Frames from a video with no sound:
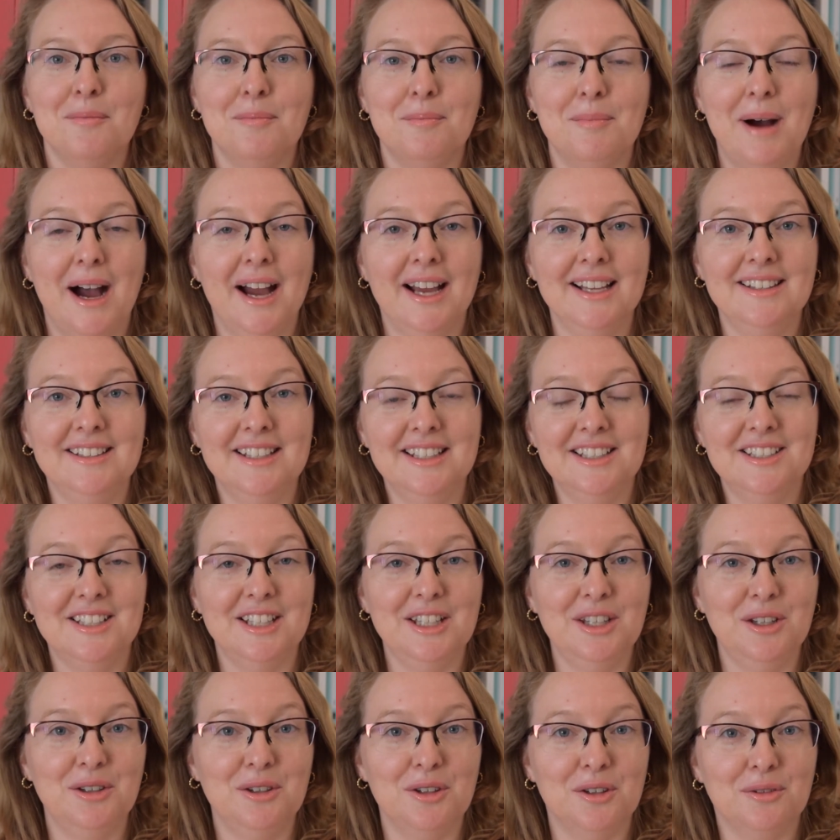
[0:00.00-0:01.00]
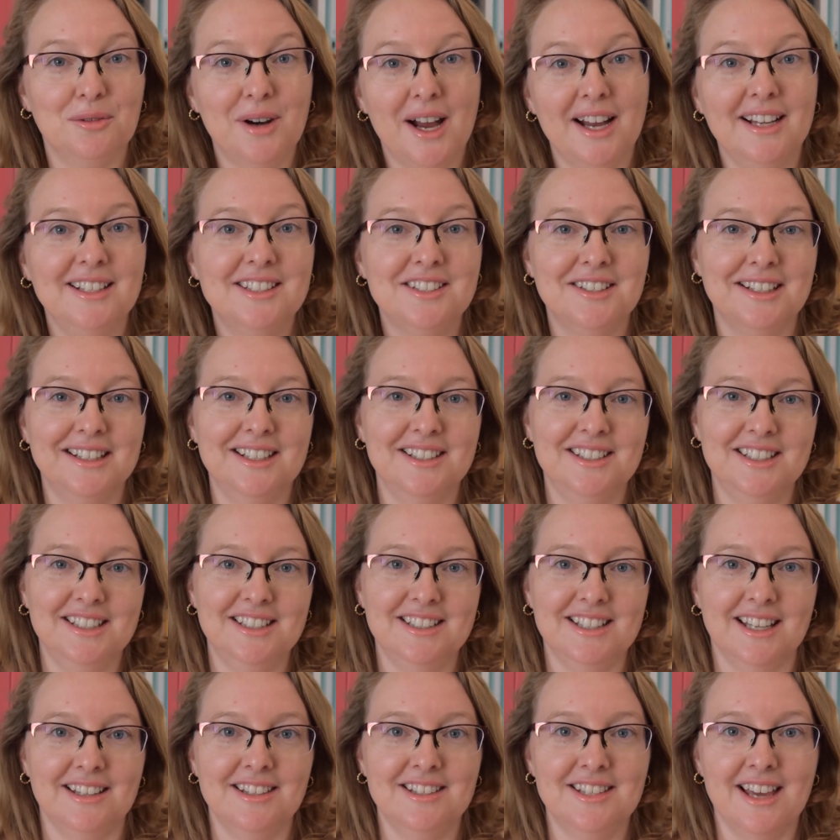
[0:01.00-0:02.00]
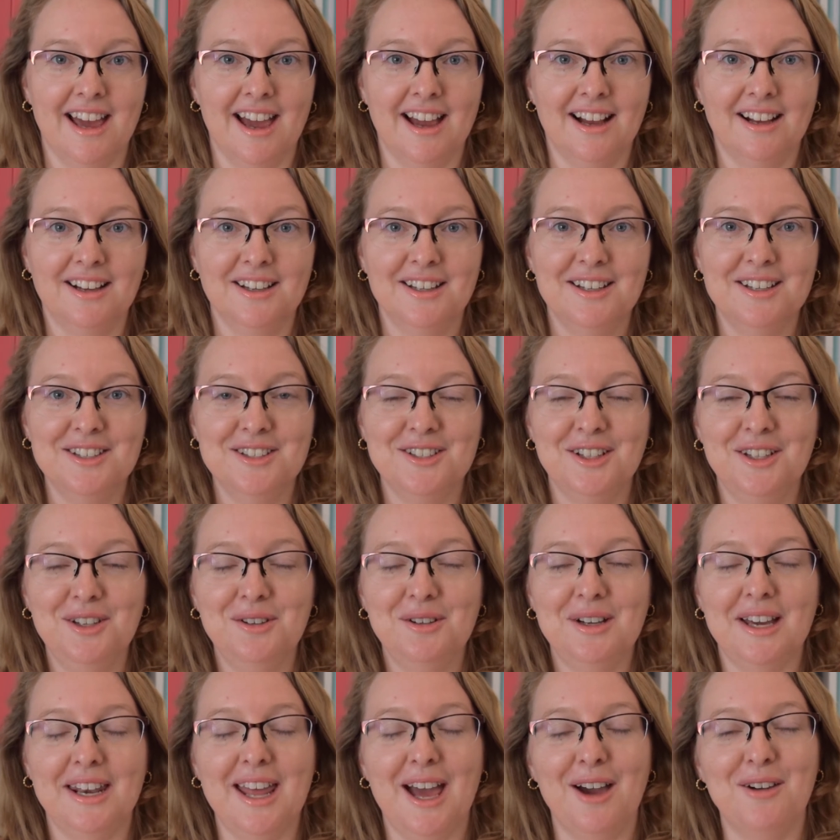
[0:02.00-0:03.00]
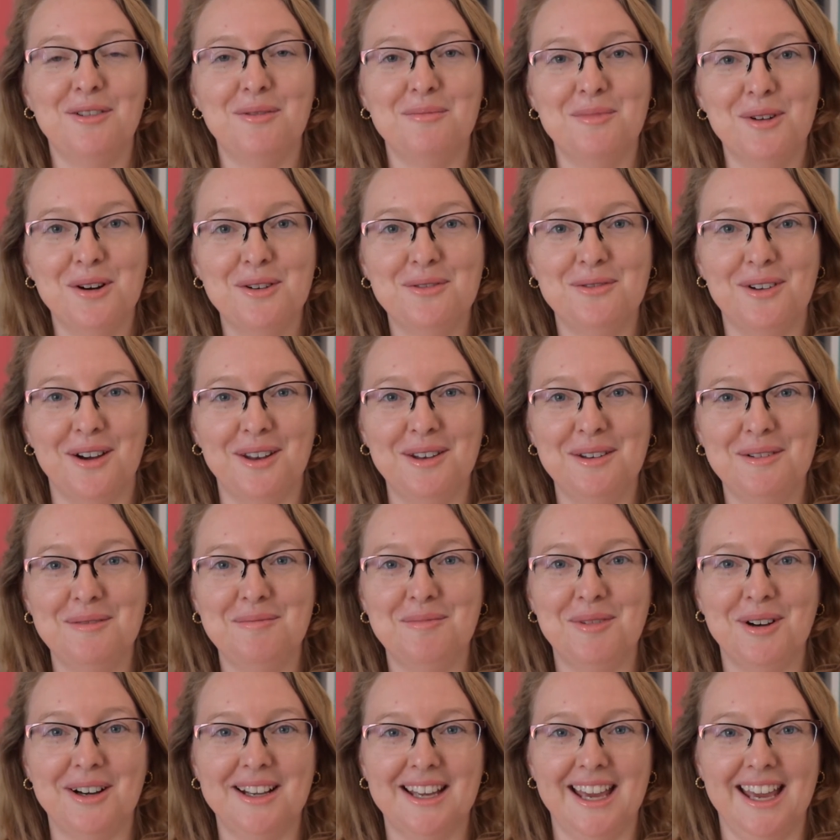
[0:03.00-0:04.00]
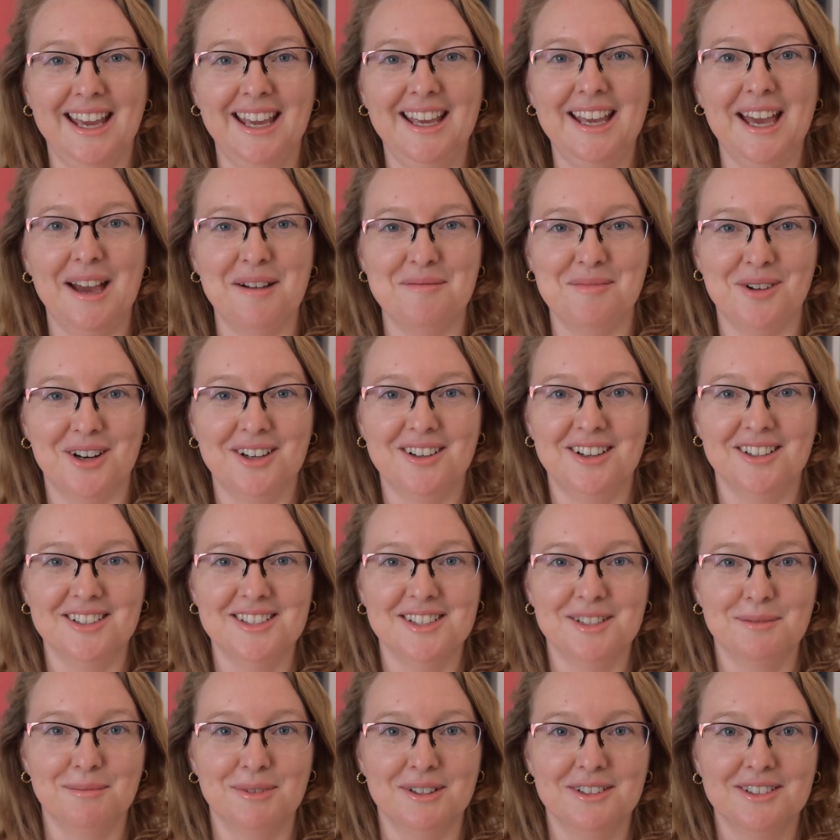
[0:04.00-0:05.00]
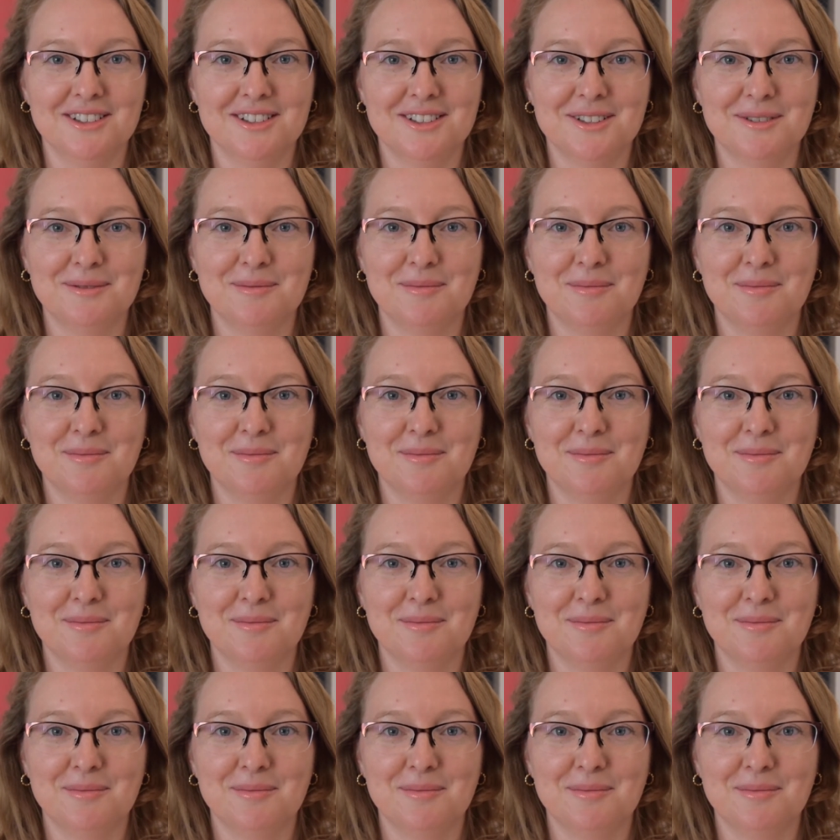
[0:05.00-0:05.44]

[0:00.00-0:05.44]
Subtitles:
by teaching you the right strategies and tech so you can have more fun, more cake and more customers.